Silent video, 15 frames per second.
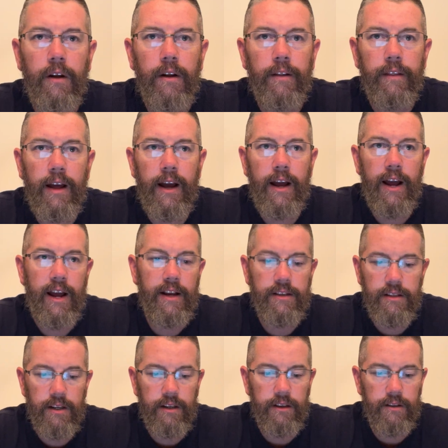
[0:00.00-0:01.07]
that has
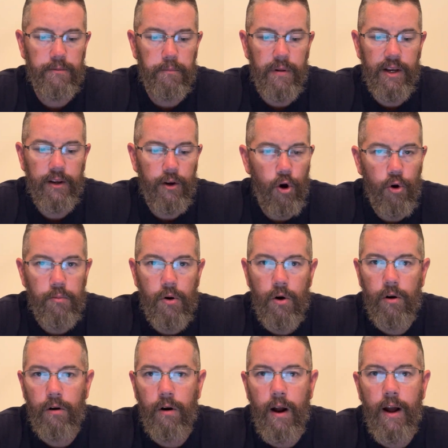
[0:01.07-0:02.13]
these big
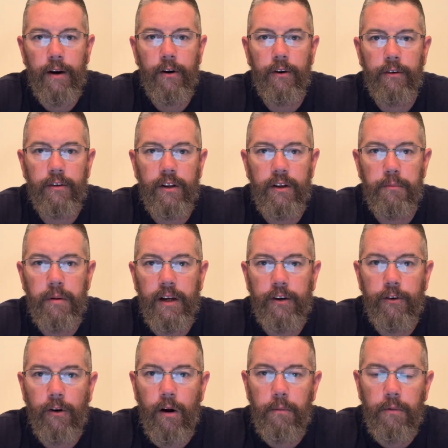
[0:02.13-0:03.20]
Hobart grinders, these big
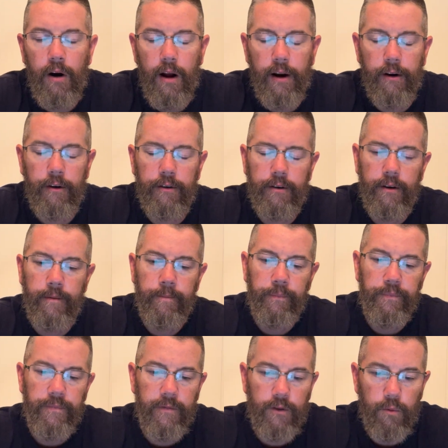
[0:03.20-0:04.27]
drum grinders,
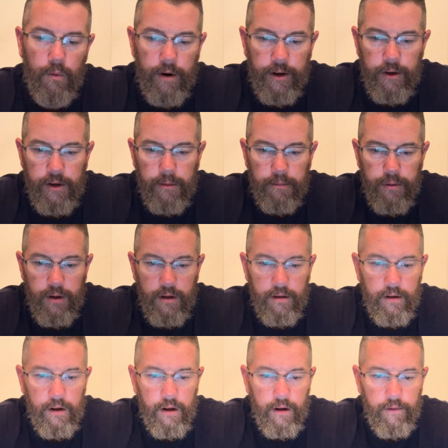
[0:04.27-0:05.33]
to where you can put
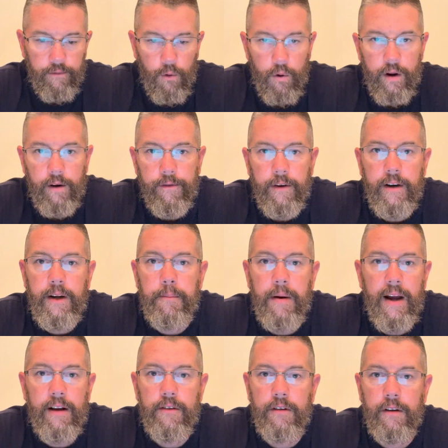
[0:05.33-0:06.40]
40 or 50
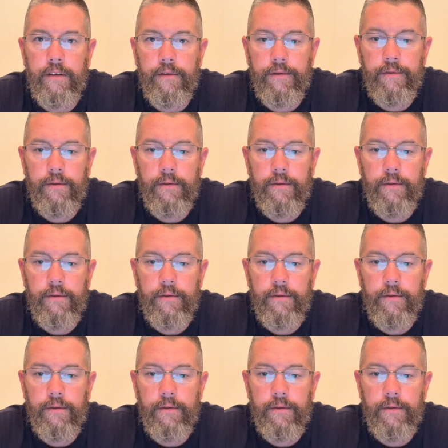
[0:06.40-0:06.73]
pounds of